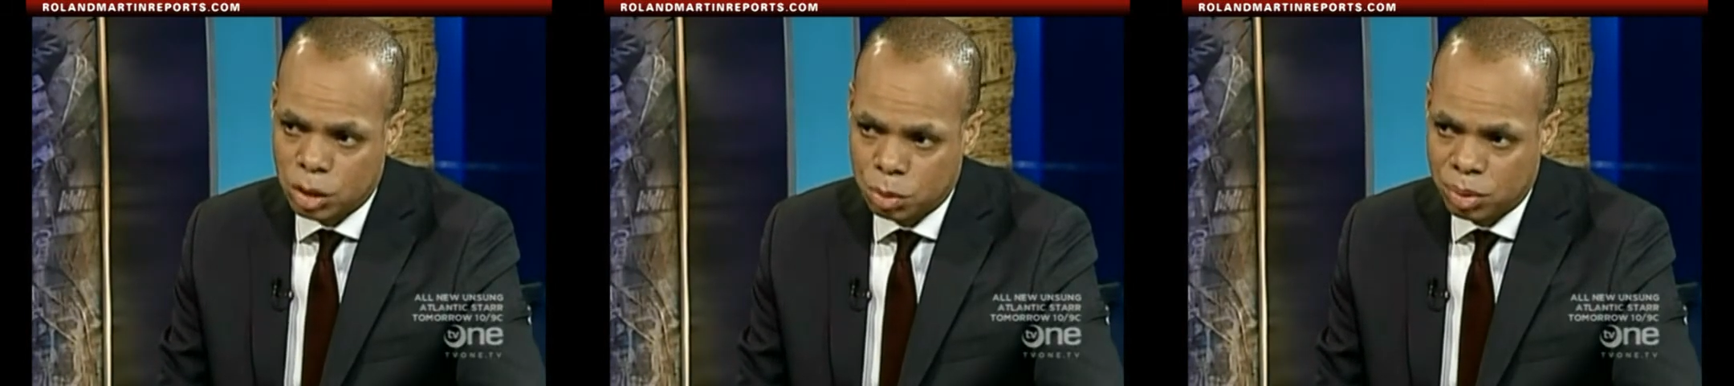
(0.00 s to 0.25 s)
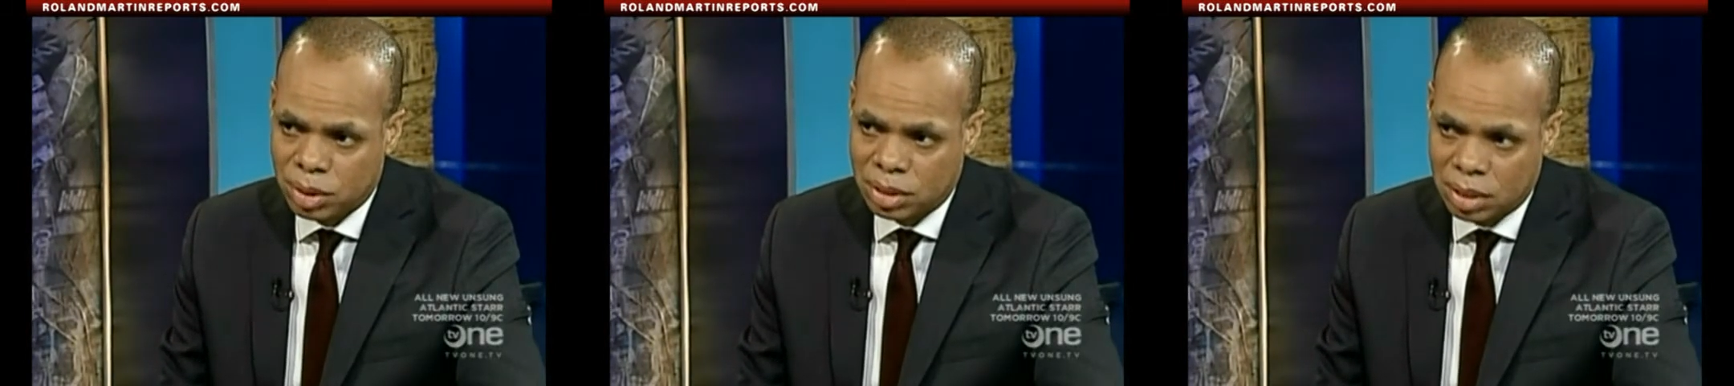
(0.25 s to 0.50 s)
this
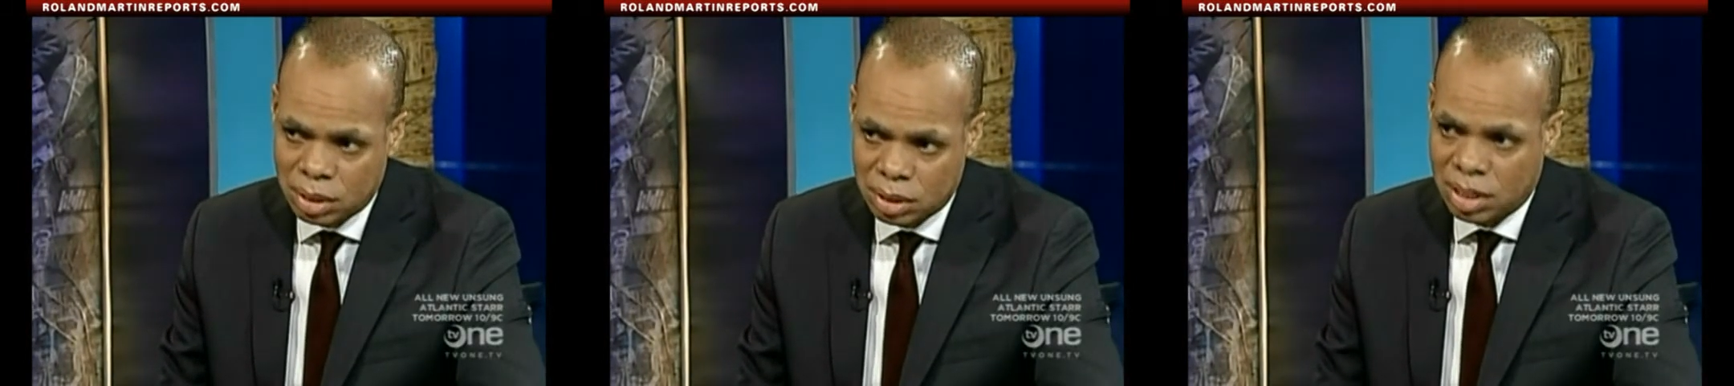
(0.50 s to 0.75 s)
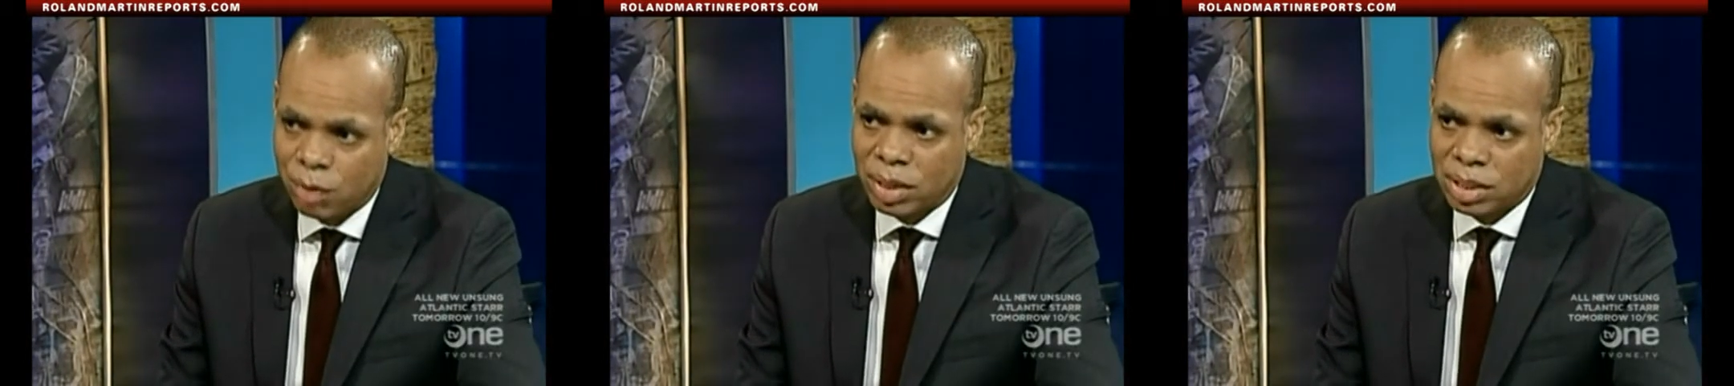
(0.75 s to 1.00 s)
president and
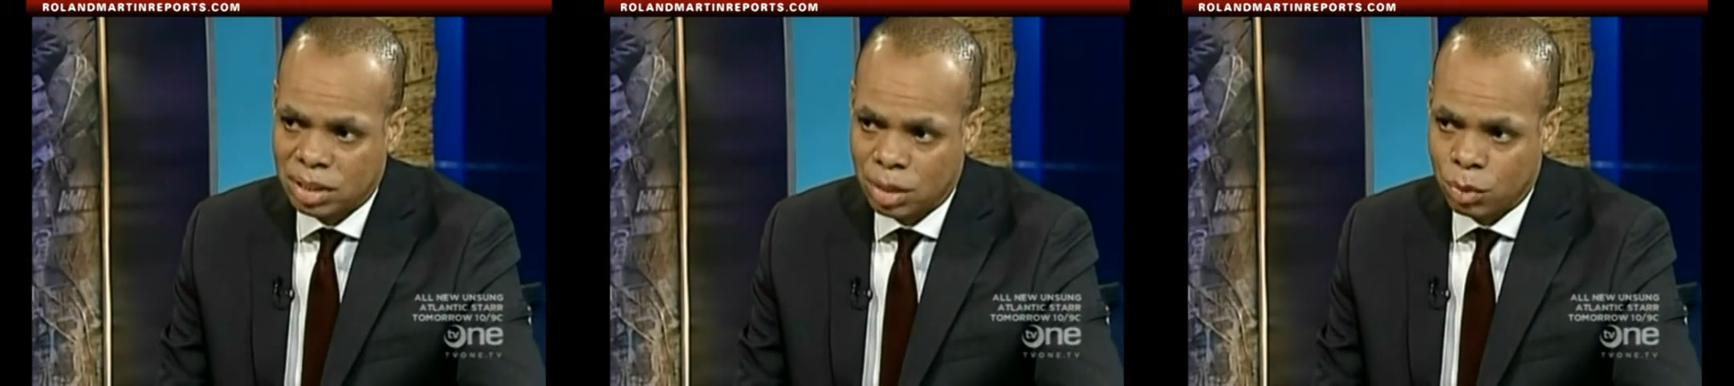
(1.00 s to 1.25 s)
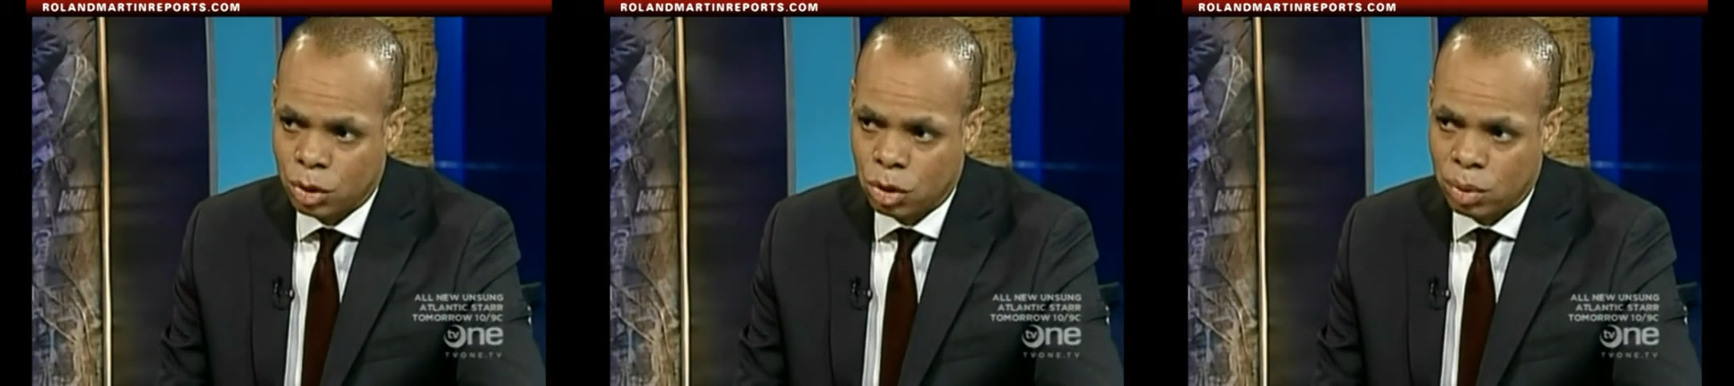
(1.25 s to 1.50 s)
the direction
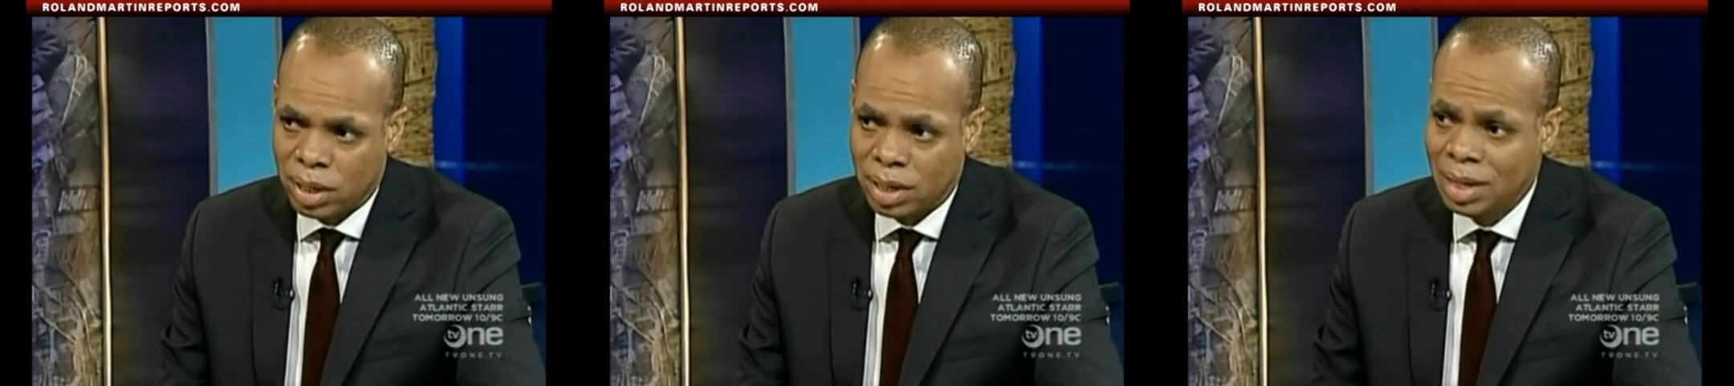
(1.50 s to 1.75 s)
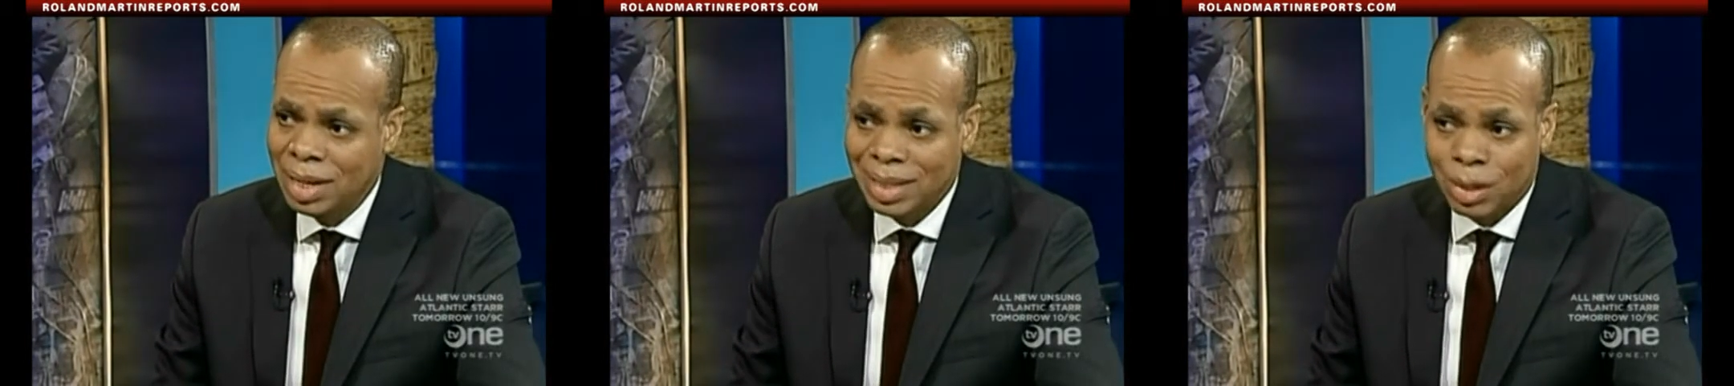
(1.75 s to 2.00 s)
that we're going in